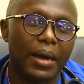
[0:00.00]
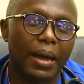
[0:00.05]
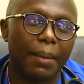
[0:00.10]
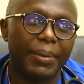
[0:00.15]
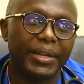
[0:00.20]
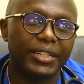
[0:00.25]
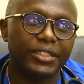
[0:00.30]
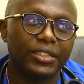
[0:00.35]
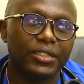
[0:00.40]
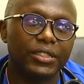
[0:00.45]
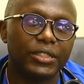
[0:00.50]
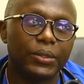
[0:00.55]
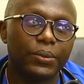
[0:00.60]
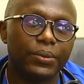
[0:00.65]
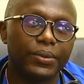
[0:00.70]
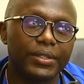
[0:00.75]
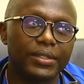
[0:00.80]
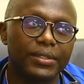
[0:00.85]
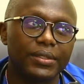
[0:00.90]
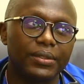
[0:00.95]
a patient
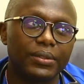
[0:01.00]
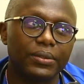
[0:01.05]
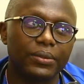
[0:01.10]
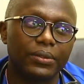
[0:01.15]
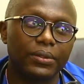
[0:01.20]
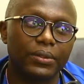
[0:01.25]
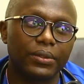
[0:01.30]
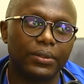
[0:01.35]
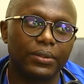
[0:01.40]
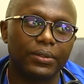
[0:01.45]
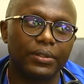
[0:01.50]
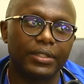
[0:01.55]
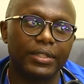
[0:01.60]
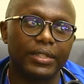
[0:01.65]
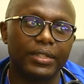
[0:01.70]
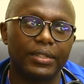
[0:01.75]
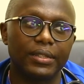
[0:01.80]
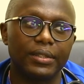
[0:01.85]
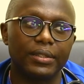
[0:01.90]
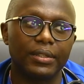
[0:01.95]
who is on
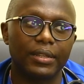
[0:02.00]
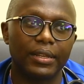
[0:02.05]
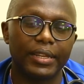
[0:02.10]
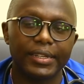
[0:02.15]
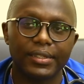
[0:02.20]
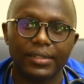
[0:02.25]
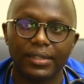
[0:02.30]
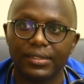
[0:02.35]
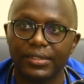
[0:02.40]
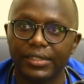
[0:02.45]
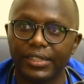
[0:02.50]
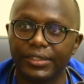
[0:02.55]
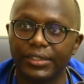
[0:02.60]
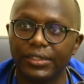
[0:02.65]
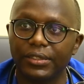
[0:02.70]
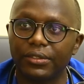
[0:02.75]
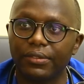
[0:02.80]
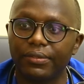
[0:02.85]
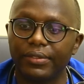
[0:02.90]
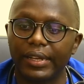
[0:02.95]
the later
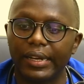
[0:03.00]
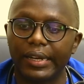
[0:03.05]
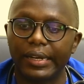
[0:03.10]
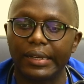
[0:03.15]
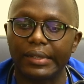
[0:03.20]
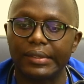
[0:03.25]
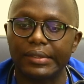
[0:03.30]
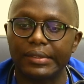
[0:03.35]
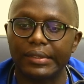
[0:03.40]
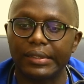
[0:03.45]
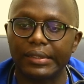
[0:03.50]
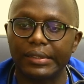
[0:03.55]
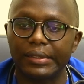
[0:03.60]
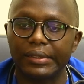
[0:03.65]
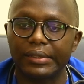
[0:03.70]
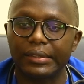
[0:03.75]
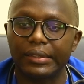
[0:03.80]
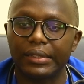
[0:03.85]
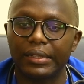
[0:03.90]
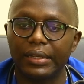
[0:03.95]
stages of their cancer
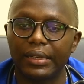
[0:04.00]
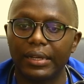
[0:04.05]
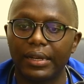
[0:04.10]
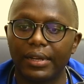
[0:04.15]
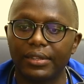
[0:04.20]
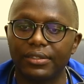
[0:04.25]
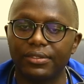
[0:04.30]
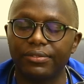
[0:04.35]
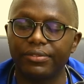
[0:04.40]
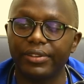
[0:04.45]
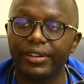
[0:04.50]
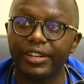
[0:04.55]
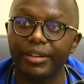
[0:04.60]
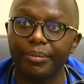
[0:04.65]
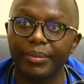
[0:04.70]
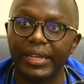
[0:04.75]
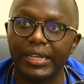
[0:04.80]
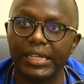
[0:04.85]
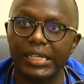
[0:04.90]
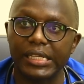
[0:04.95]
has very
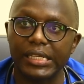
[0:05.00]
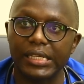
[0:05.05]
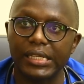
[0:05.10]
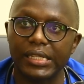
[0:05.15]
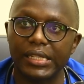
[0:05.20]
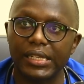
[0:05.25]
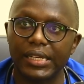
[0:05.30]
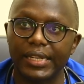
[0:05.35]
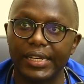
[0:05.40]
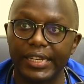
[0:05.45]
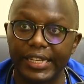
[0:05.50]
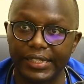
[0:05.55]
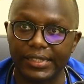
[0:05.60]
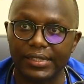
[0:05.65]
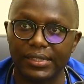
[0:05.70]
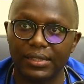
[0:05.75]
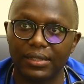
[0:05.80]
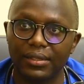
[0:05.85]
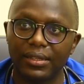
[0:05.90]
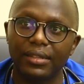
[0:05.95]
many
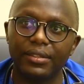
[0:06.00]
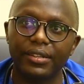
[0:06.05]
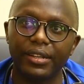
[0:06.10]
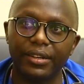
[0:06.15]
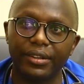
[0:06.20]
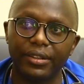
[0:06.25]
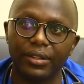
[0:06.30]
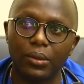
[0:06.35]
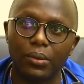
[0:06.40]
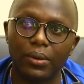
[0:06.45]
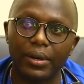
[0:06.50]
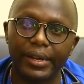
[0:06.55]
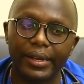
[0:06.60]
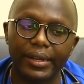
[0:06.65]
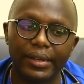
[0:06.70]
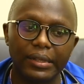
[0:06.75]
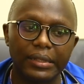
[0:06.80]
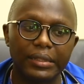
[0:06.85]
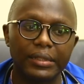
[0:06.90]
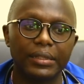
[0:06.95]
needs that they
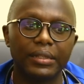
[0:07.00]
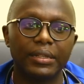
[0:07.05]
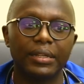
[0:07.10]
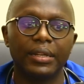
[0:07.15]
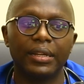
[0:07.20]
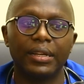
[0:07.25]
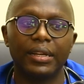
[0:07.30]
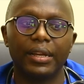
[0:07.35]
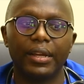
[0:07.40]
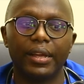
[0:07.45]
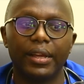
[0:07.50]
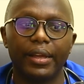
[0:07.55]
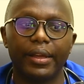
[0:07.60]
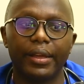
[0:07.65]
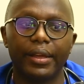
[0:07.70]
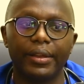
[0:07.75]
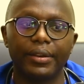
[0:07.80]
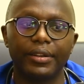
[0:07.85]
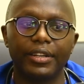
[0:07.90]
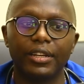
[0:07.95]
require,
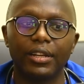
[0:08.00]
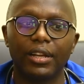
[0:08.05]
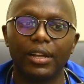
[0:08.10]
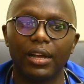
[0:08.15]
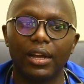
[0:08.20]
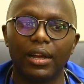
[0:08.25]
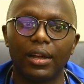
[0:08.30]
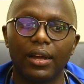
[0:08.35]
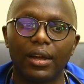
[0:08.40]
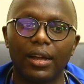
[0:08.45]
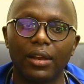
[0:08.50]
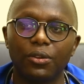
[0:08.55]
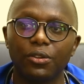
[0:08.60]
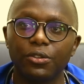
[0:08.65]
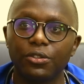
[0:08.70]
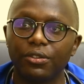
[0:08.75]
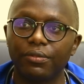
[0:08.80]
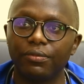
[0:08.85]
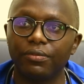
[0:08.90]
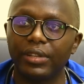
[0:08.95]
and a
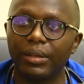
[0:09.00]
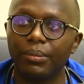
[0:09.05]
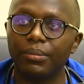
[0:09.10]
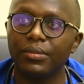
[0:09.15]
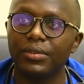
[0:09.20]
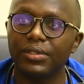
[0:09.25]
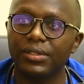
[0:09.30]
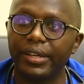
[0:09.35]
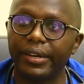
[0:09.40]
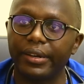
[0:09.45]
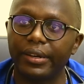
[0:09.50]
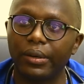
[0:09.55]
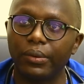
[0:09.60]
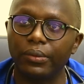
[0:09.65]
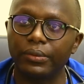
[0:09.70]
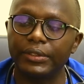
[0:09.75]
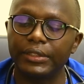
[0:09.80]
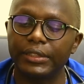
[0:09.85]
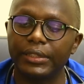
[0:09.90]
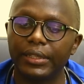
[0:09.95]
lot of them
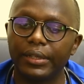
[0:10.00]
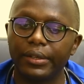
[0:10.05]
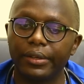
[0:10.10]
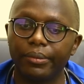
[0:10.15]
surround